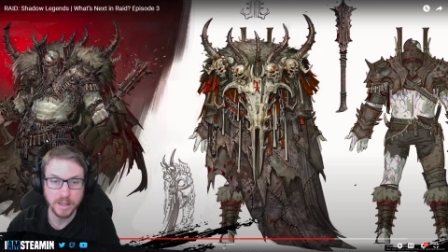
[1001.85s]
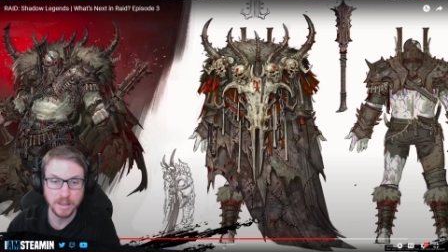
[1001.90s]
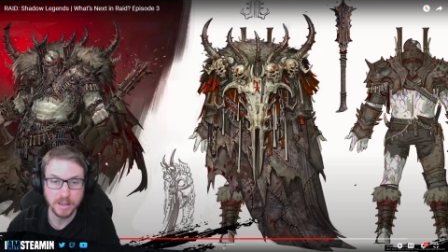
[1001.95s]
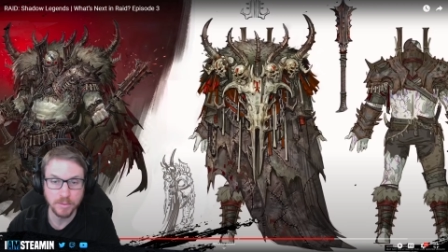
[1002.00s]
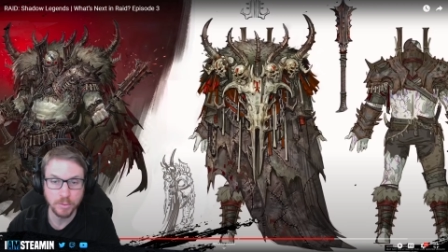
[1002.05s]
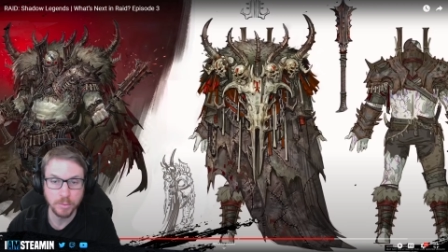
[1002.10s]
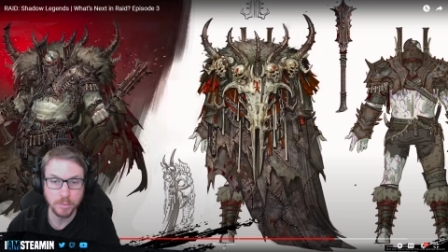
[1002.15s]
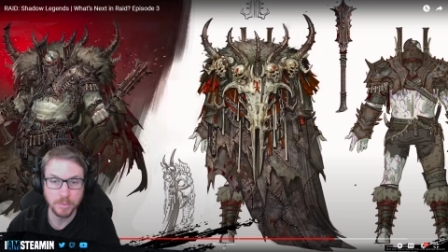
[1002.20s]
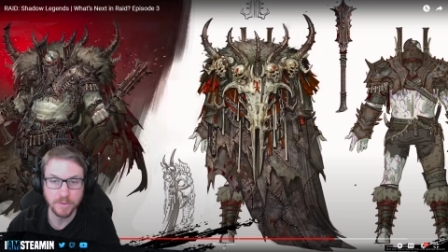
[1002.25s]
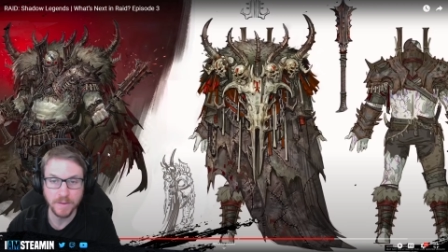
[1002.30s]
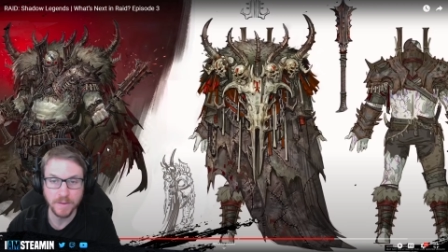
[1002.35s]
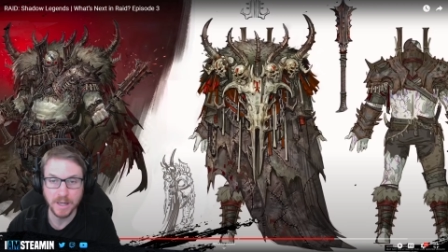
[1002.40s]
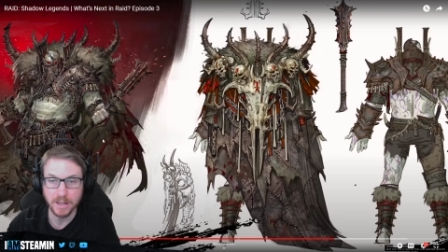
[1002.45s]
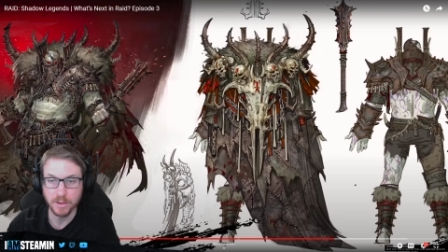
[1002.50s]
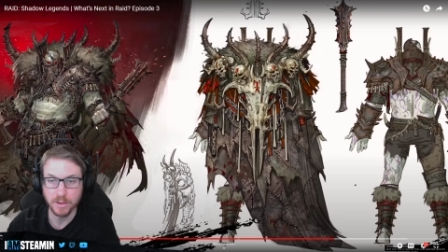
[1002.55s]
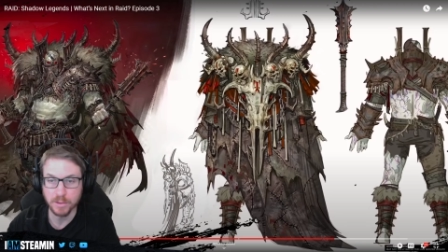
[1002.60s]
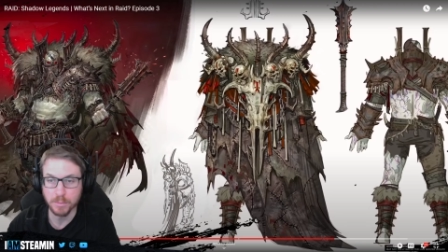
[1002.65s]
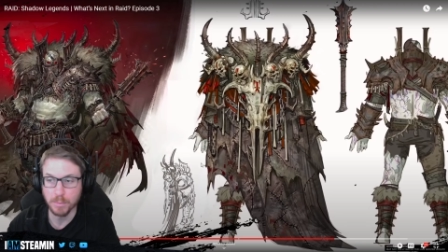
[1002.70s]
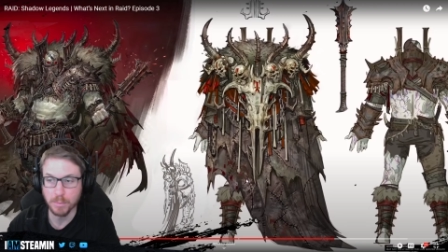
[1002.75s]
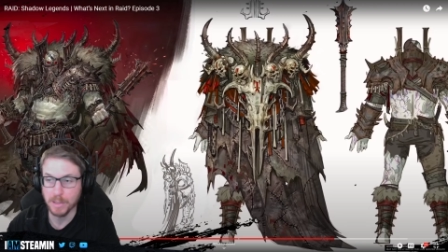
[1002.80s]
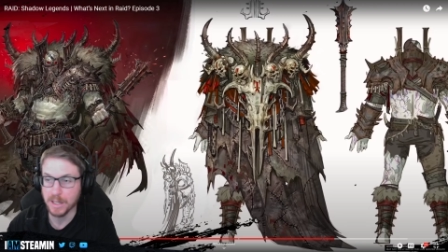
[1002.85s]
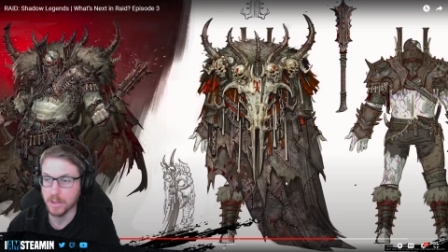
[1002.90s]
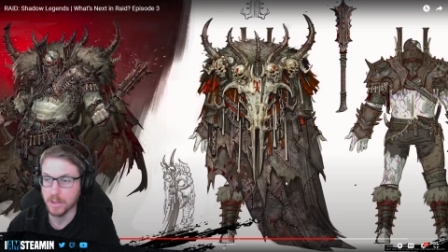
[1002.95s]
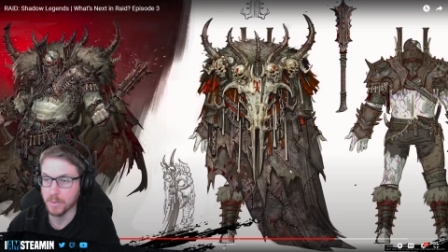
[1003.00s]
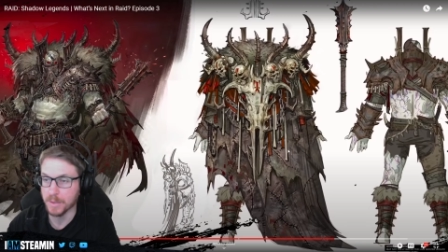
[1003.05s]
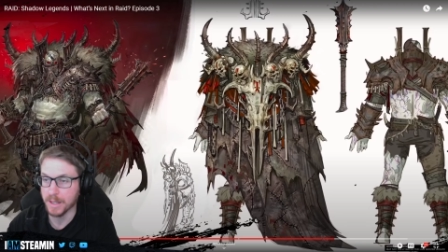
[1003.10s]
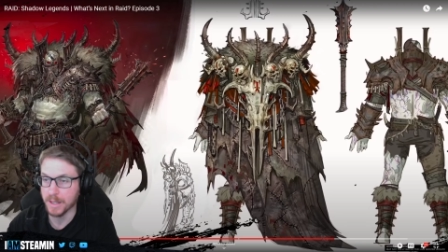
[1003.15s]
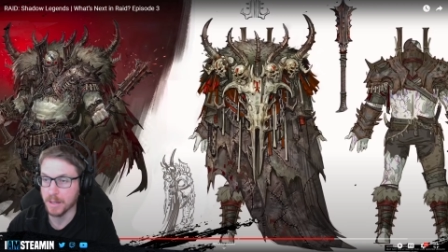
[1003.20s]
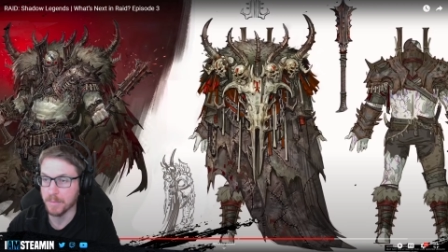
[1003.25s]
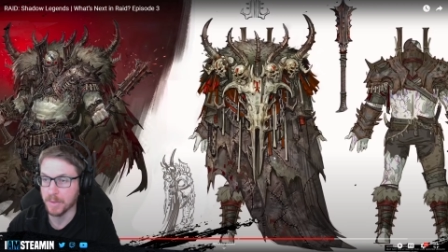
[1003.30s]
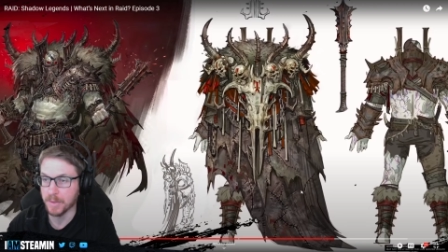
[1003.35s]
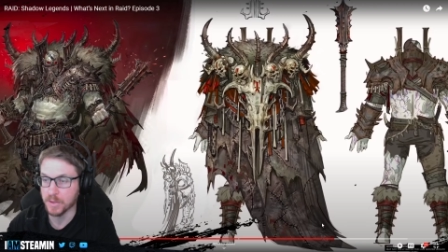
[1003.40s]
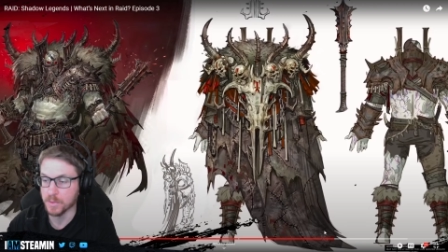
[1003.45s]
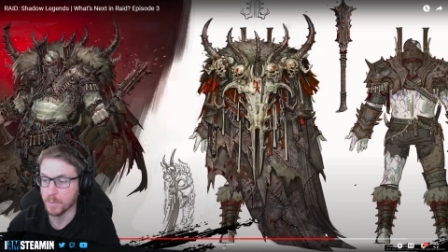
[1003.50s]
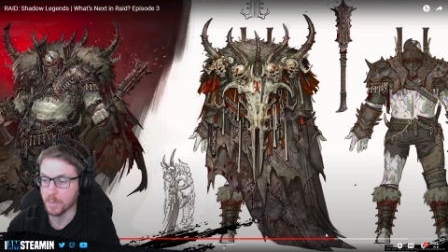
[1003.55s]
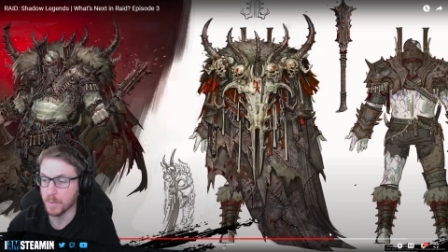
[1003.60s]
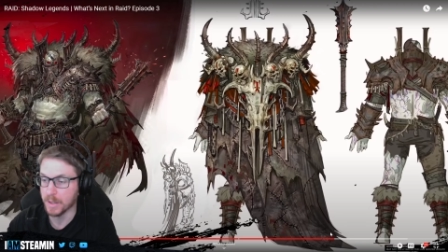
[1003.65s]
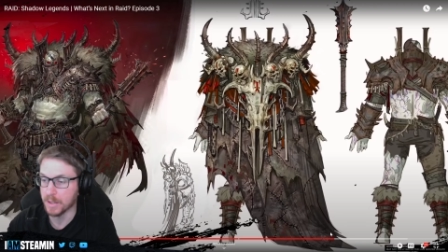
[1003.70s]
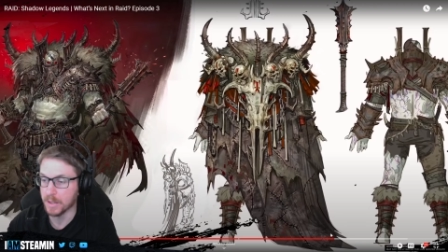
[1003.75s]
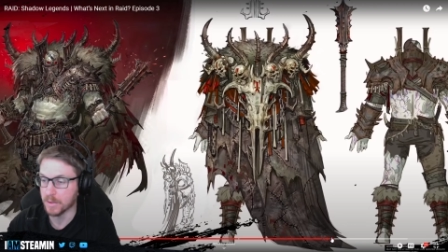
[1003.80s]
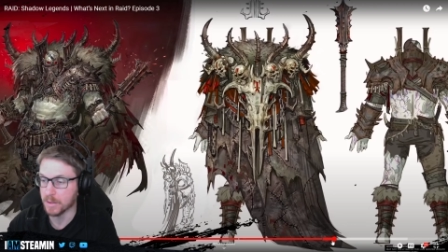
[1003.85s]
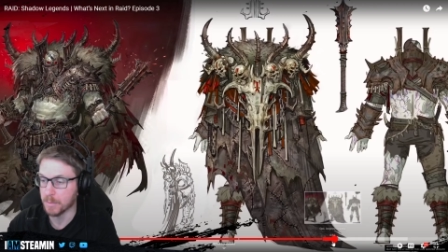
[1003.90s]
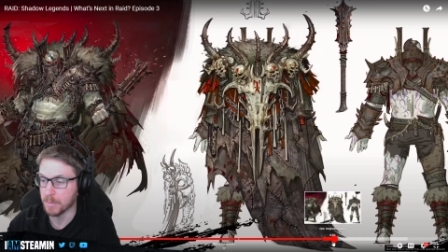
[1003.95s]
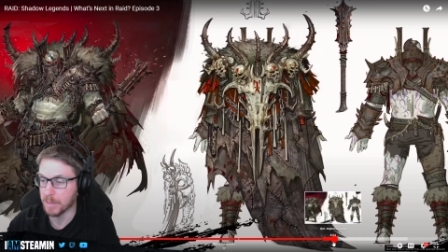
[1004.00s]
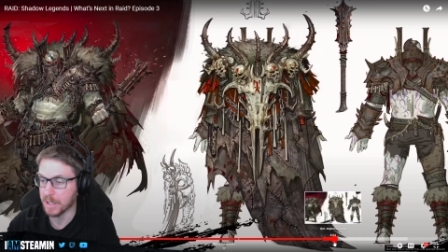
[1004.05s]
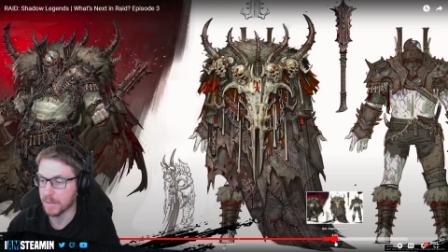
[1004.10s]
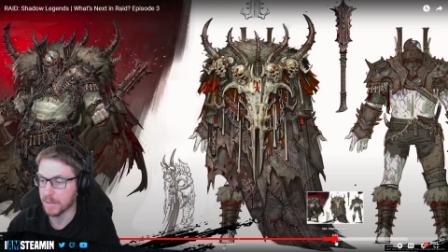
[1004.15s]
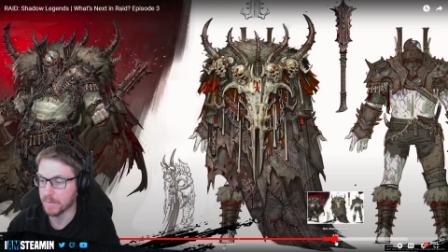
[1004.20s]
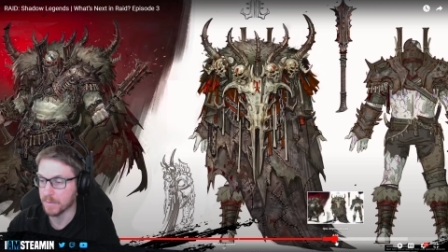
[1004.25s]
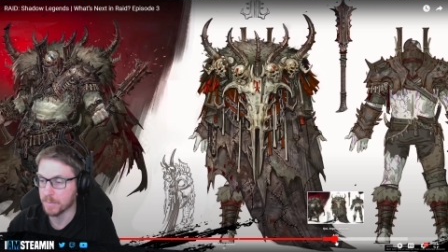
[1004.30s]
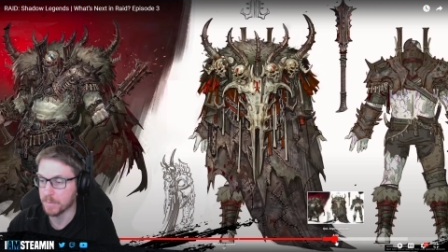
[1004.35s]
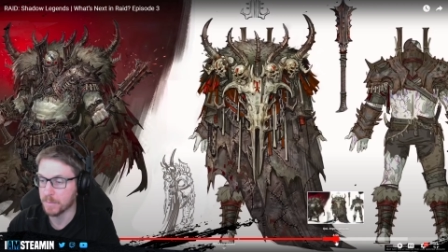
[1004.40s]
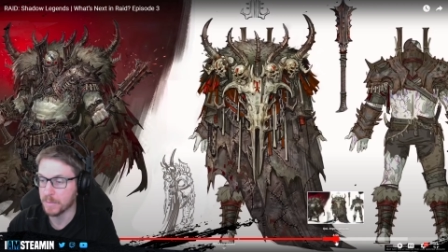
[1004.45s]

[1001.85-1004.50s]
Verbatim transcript: He wouldn't be very good in battle with that much weight on the back of him.